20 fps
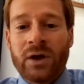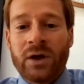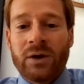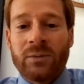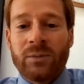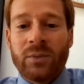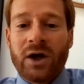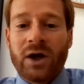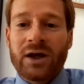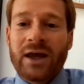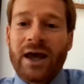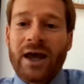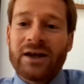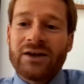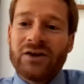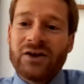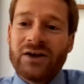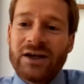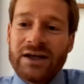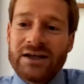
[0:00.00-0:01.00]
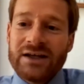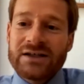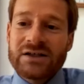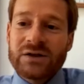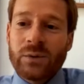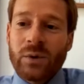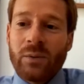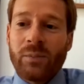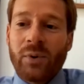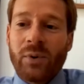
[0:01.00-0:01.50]
But again, you need
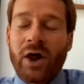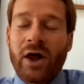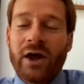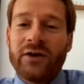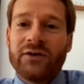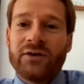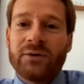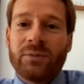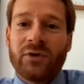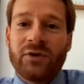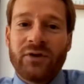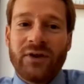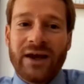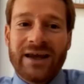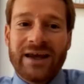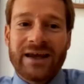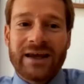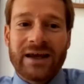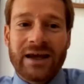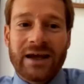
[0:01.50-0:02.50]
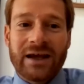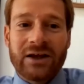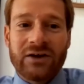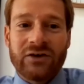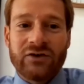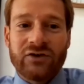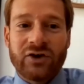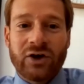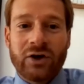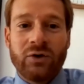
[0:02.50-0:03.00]
to apply some thinking and
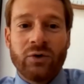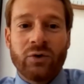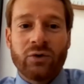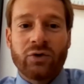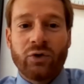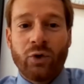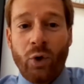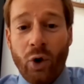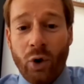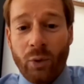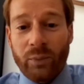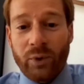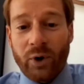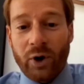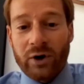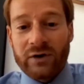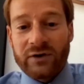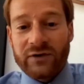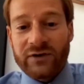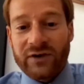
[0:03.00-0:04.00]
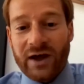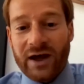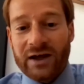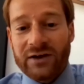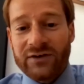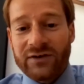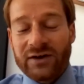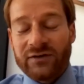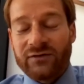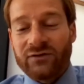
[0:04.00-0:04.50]
show your thought
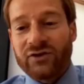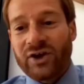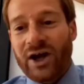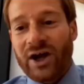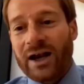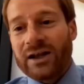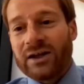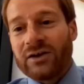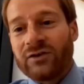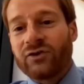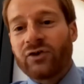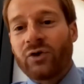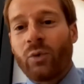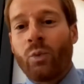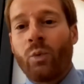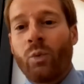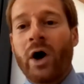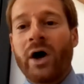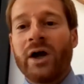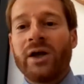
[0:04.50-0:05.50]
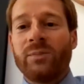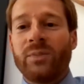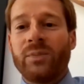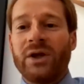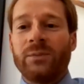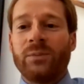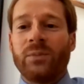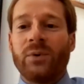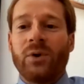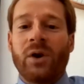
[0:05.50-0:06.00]
process, if challenged, on why
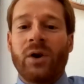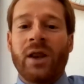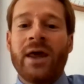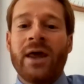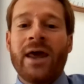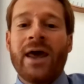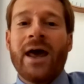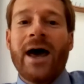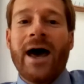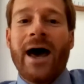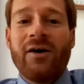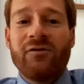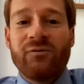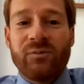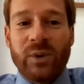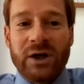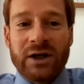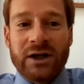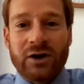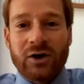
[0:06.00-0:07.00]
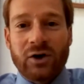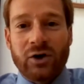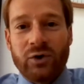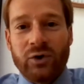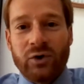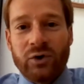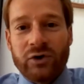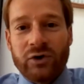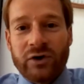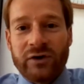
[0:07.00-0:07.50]
people have been
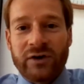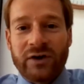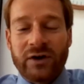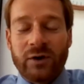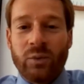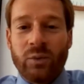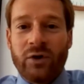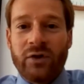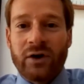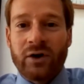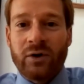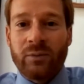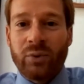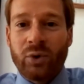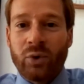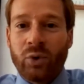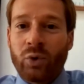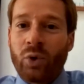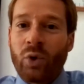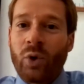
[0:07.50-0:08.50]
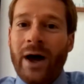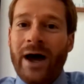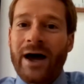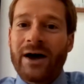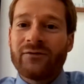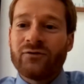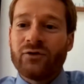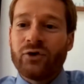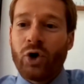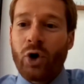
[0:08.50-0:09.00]
included within a pool or
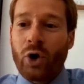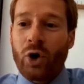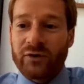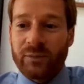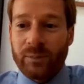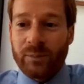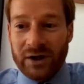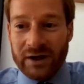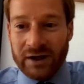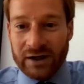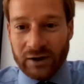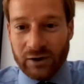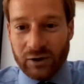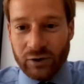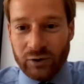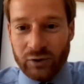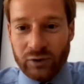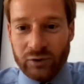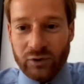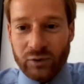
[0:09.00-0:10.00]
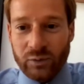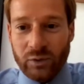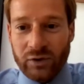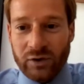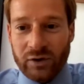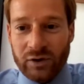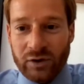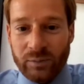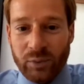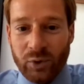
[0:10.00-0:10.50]
have not been included
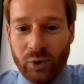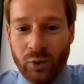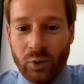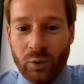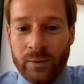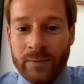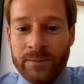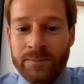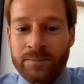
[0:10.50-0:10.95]
within the pool.